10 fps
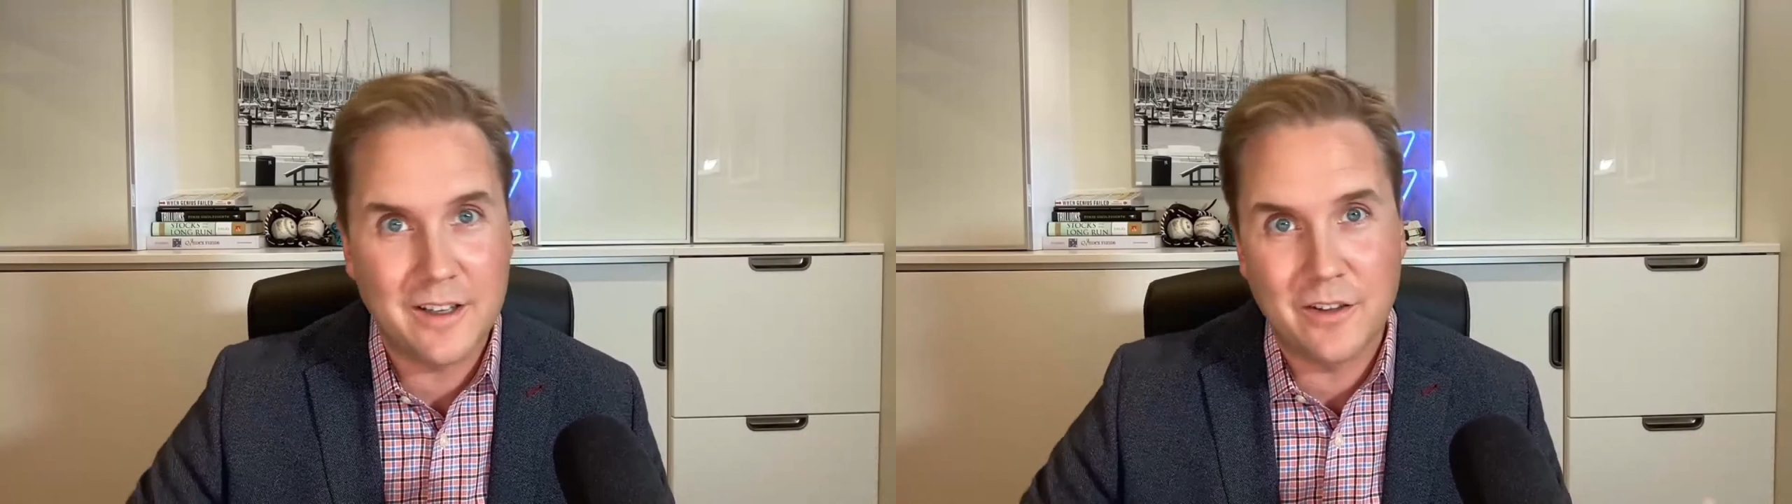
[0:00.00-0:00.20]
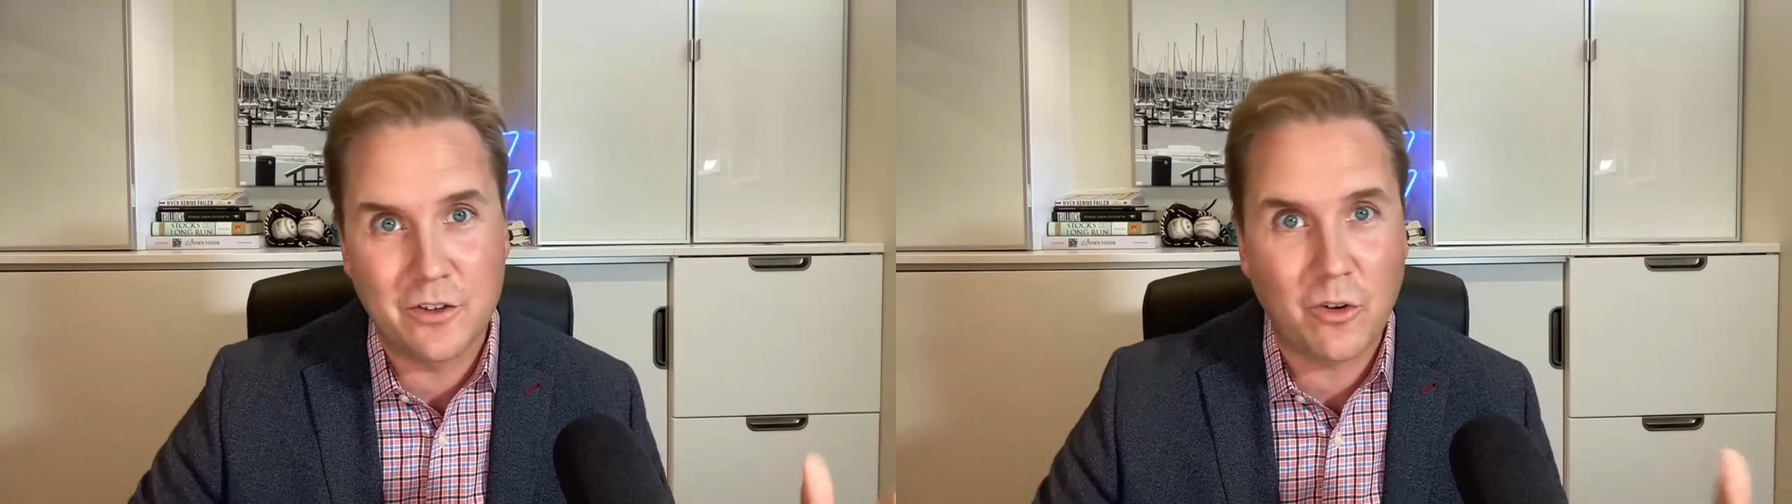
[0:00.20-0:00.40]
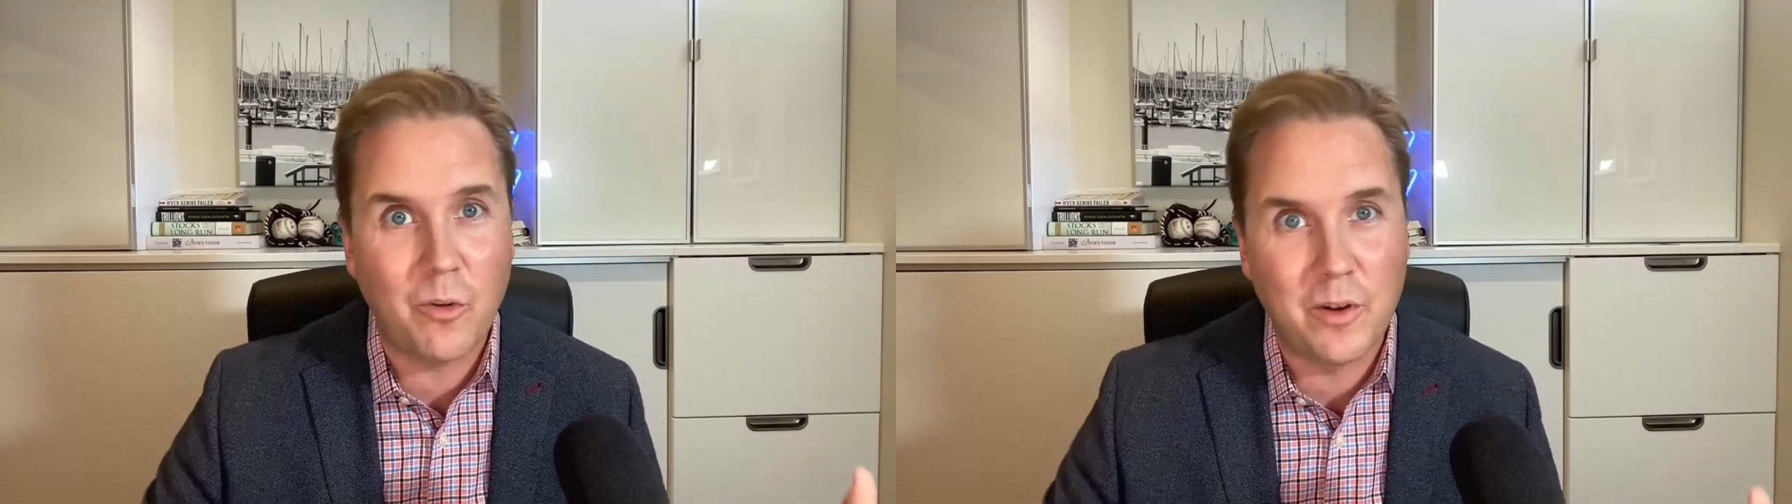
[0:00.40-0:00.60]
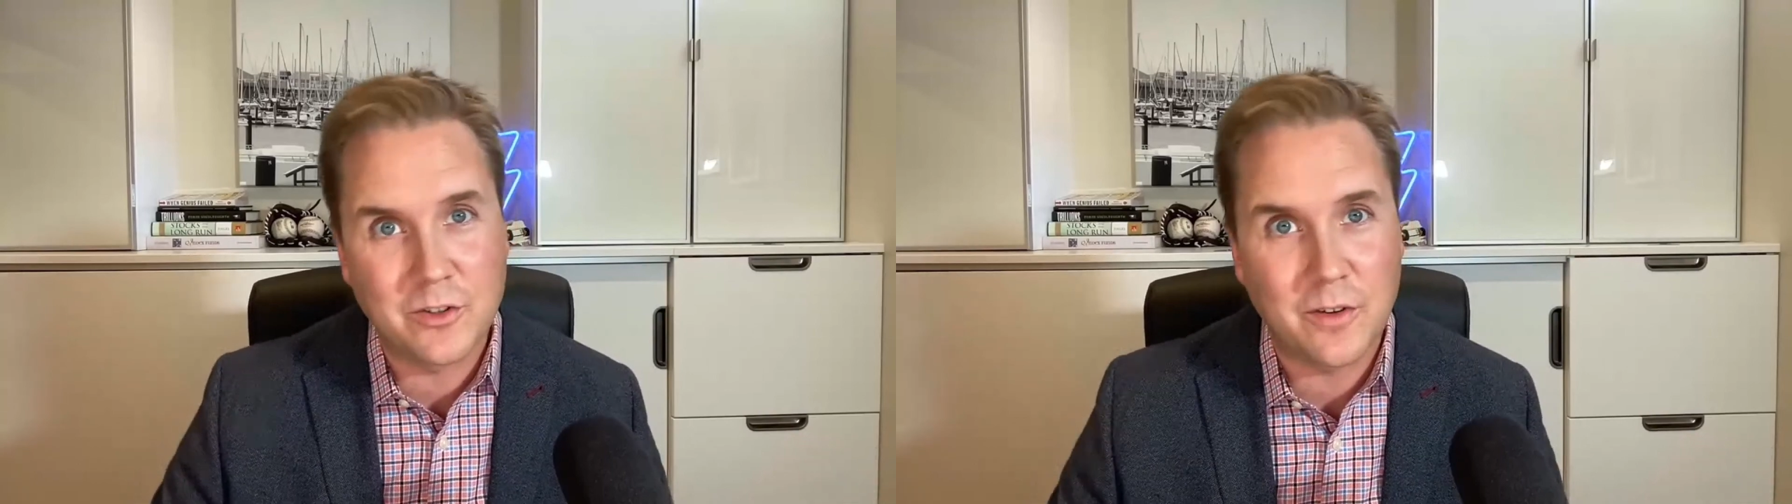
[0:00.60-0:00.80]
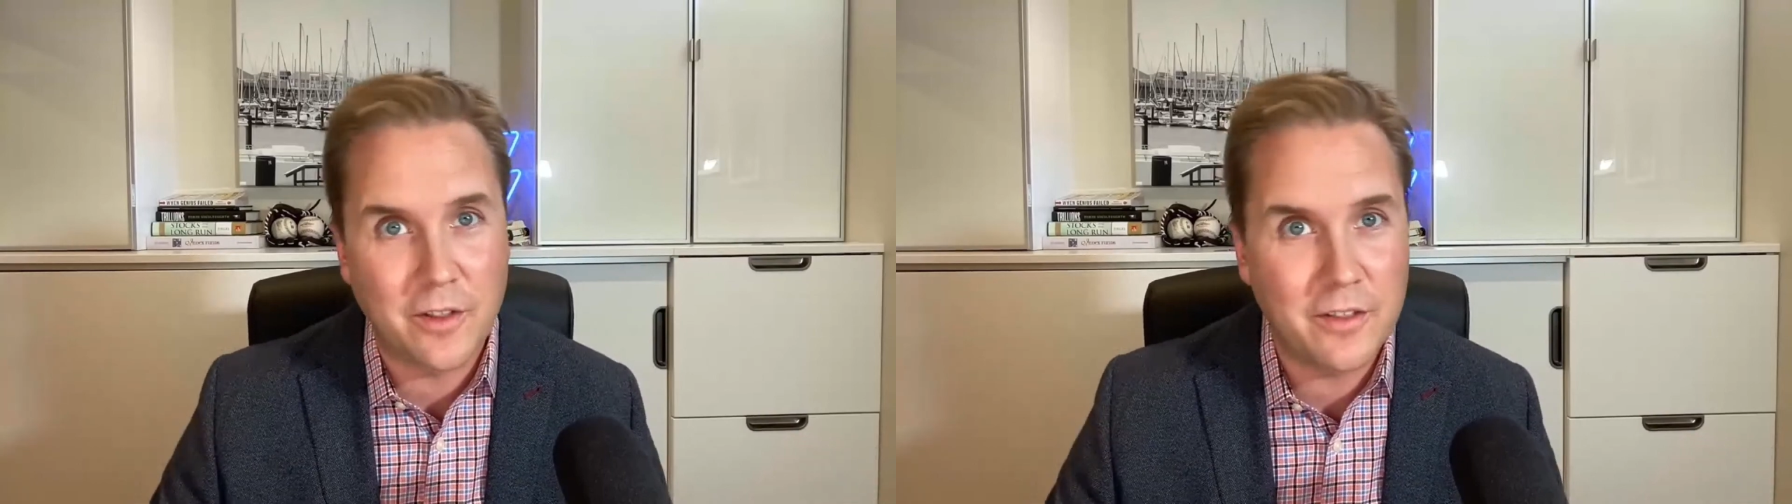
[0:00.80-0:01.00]
There's a whole bunch
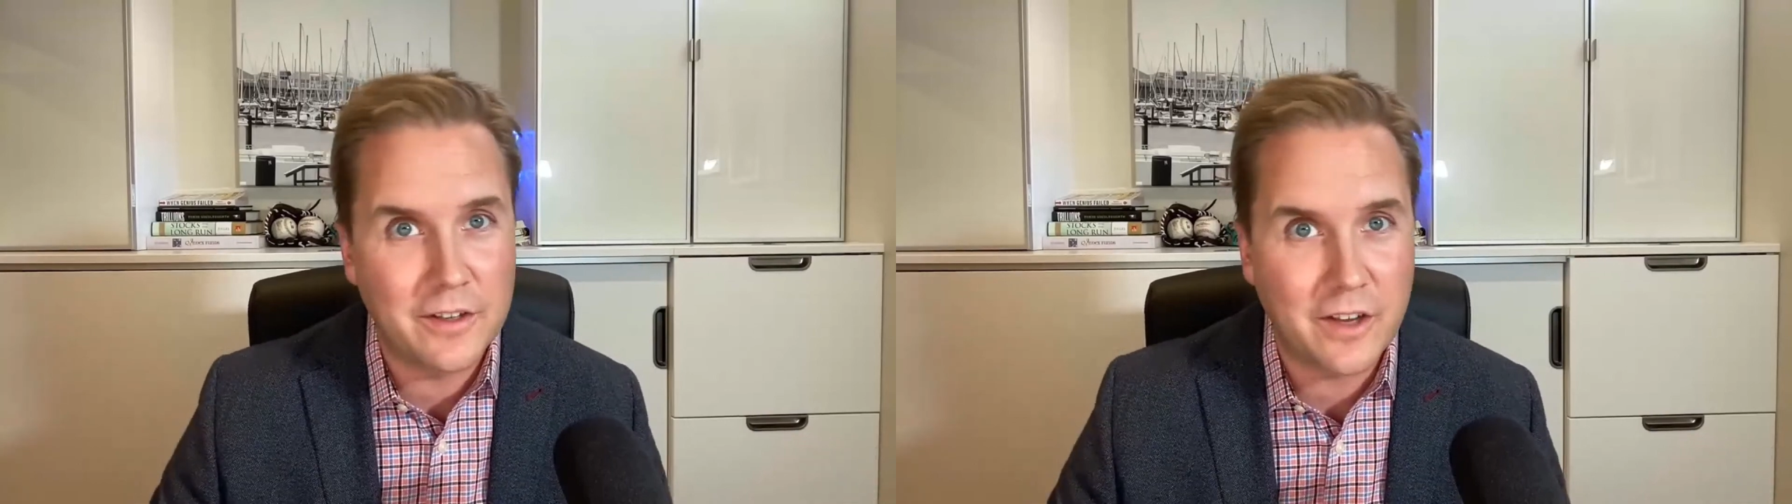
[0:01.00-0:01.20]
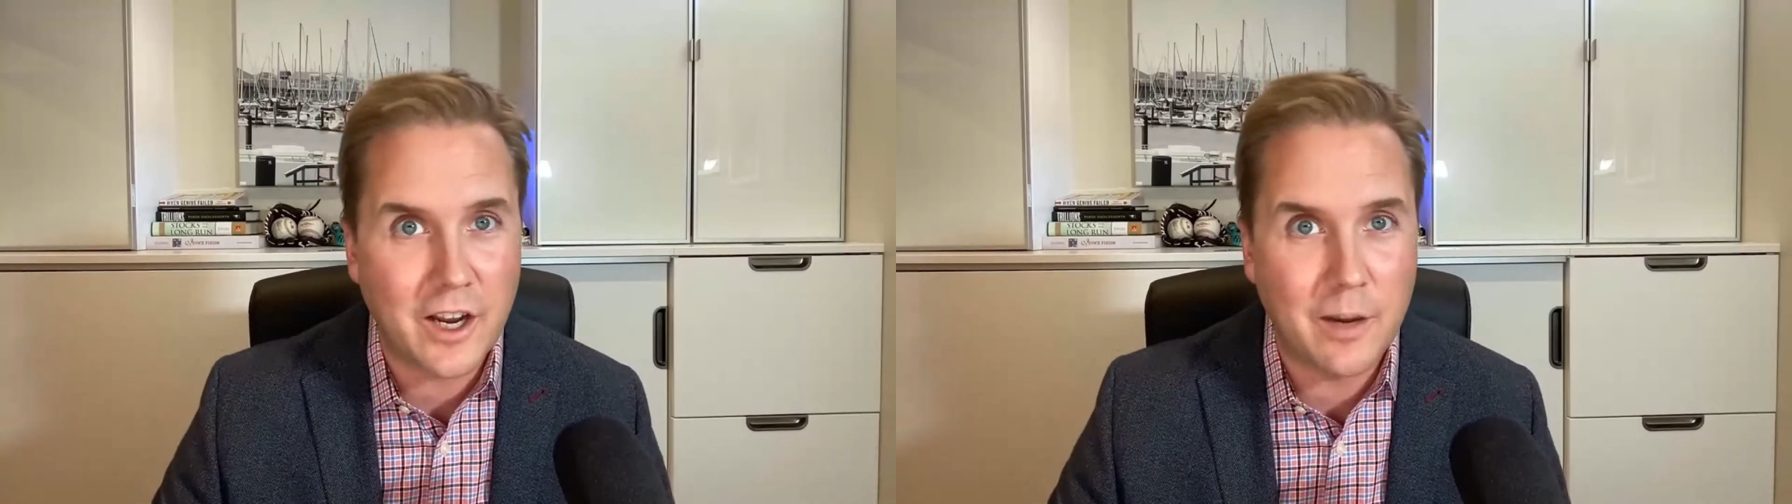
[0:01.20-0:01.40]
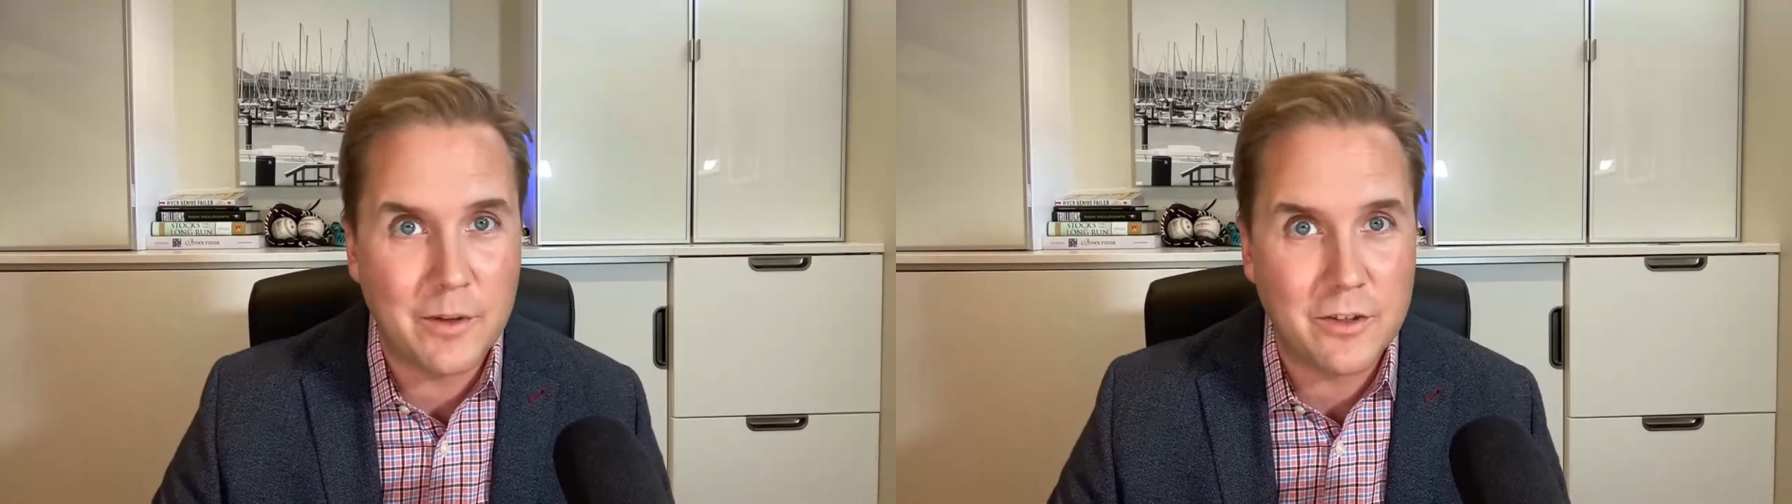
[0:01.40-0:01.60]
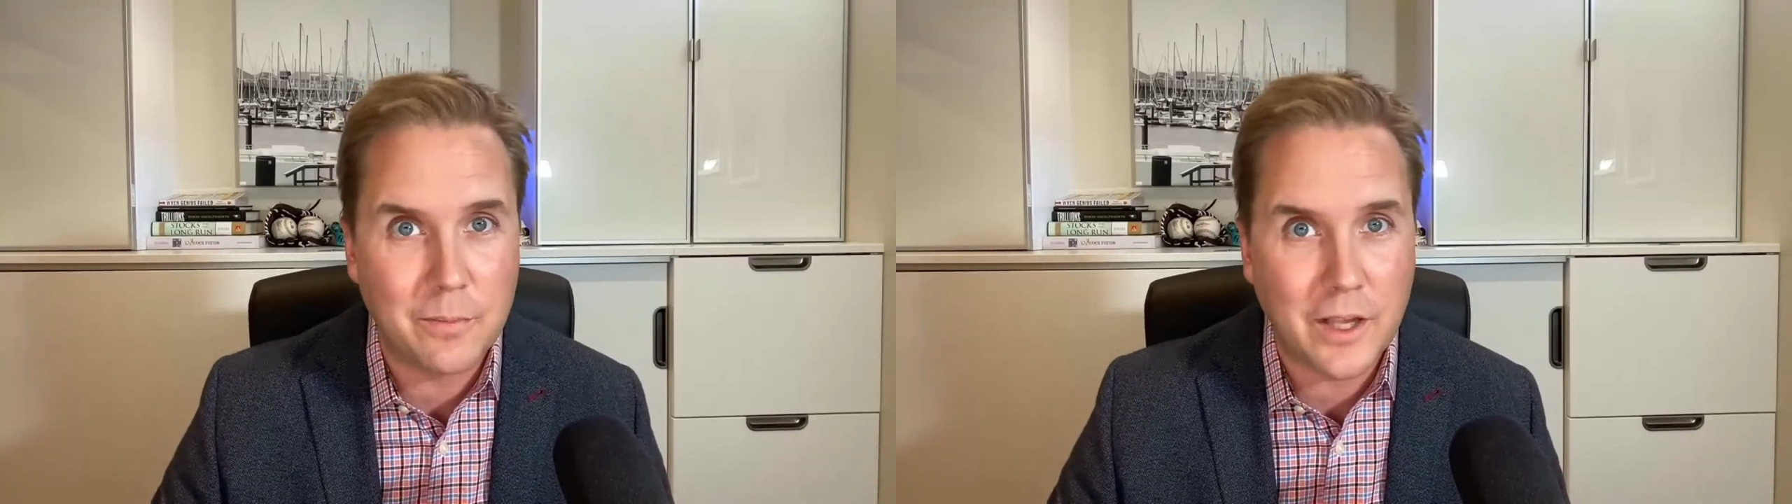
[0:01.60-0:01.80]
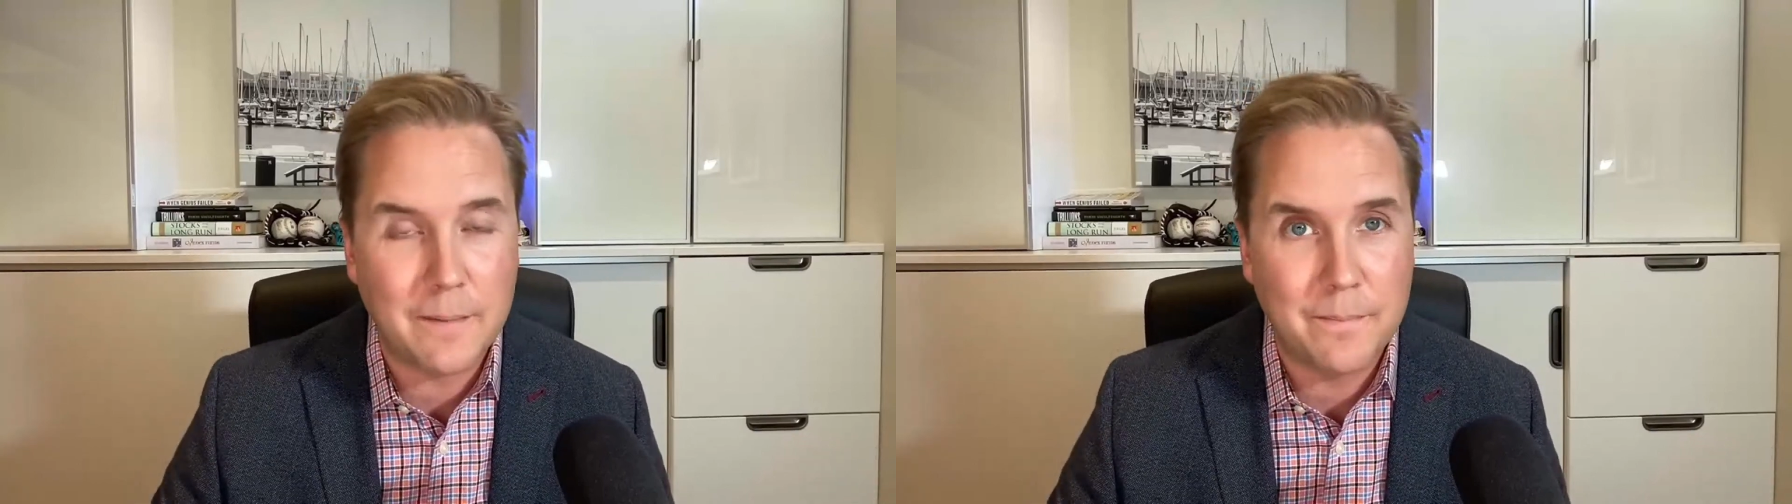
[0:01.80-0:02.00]
of other things that come into play.